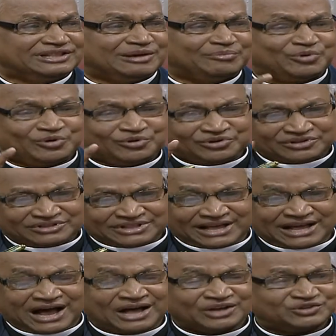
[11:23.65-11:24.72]
Therefore,
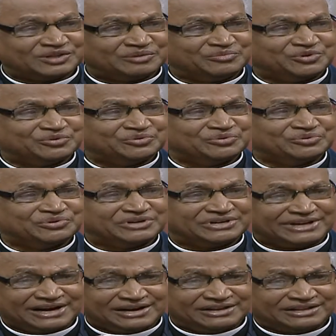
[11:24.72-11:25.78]
they asked them to
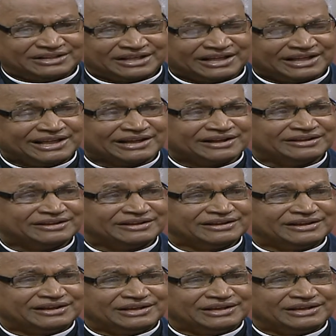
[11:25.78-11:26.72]
tell the king,